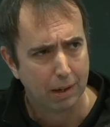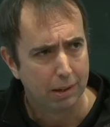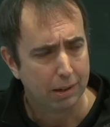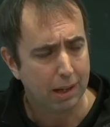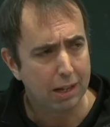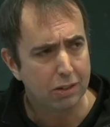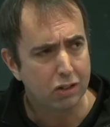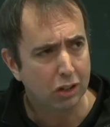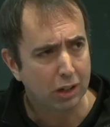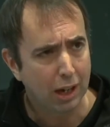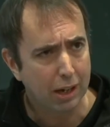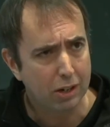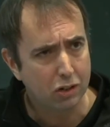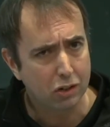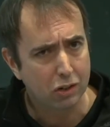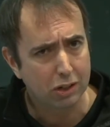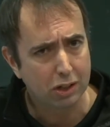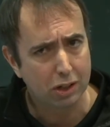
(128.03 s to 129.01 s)
The
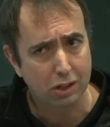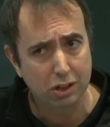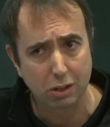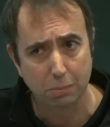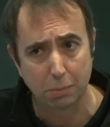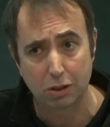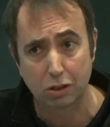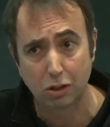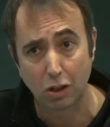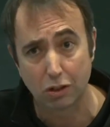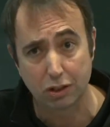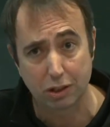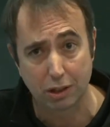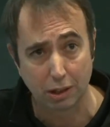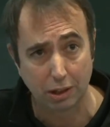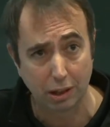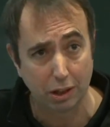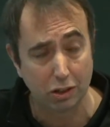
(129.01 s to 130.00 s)
education system is
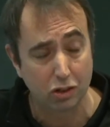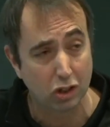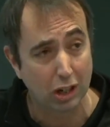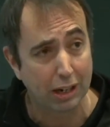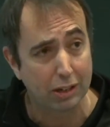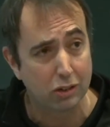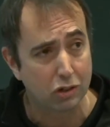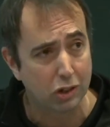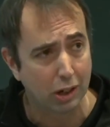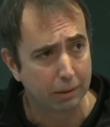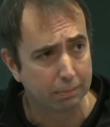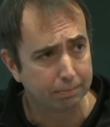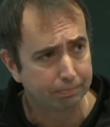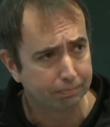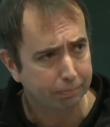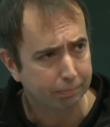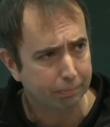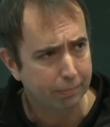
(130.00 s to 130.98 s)
constantly changing,
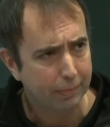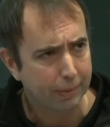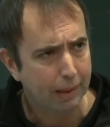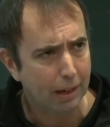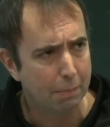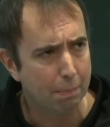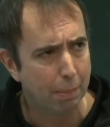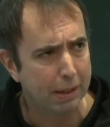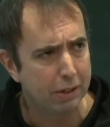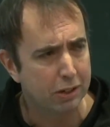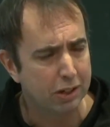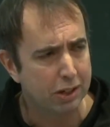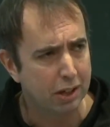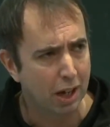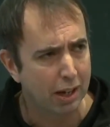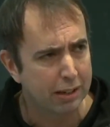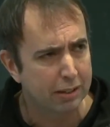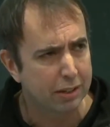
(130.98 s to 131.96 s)
but a
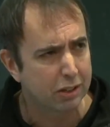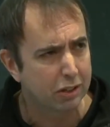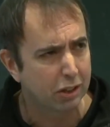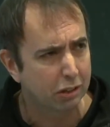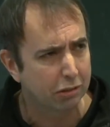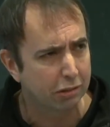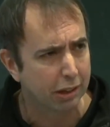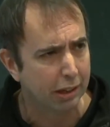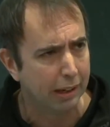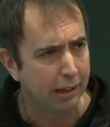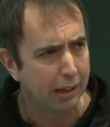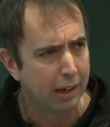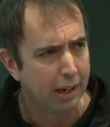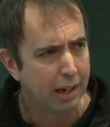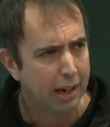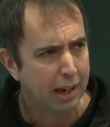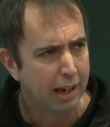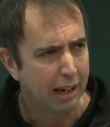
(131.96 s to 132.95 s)
science degree
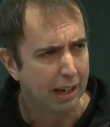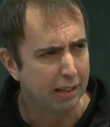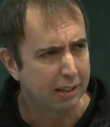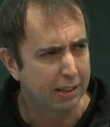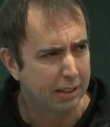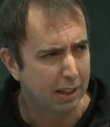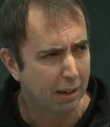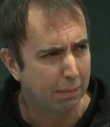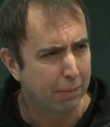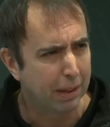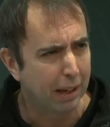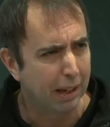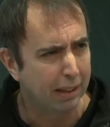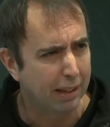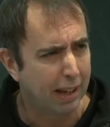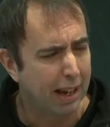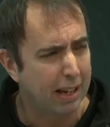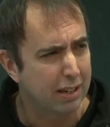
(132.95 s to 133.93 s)
is
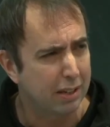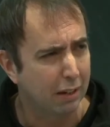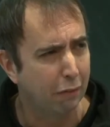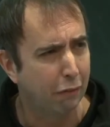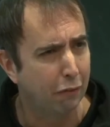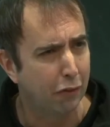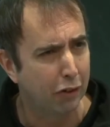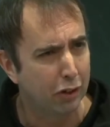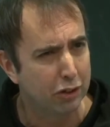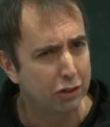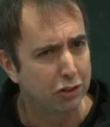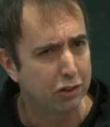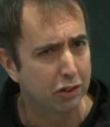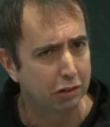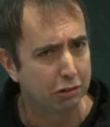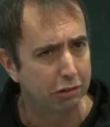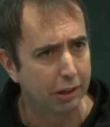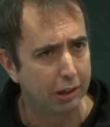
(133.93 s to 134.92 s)
something that as a first
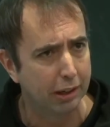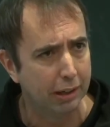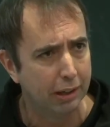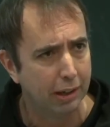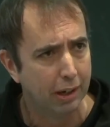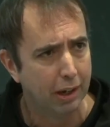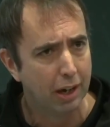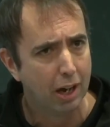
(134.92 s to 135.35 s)
degree